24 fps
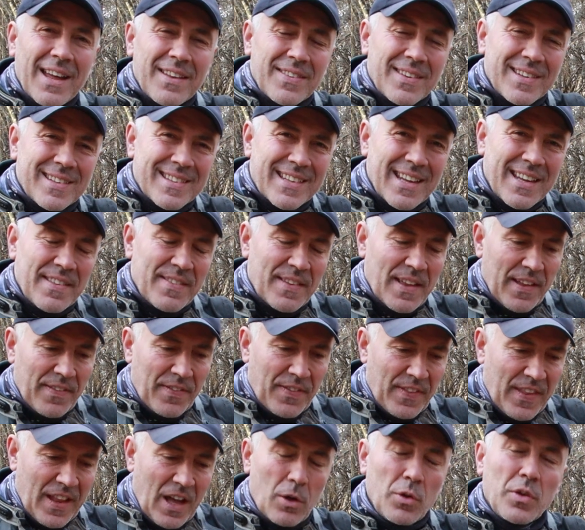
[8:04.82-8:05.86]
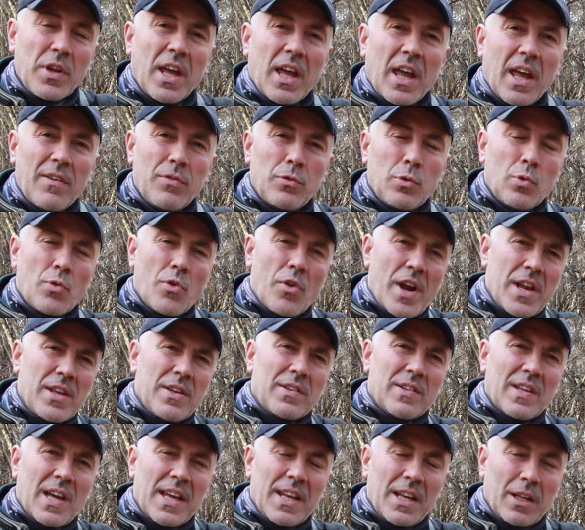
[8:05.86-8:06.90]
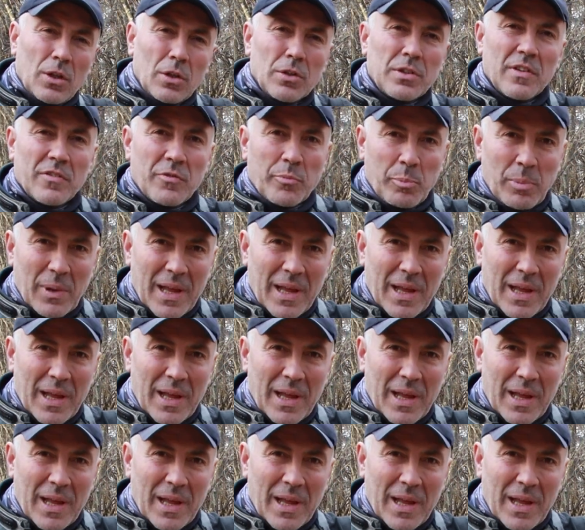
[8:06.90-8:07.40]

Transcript: I understand that now they have to redesign a lot of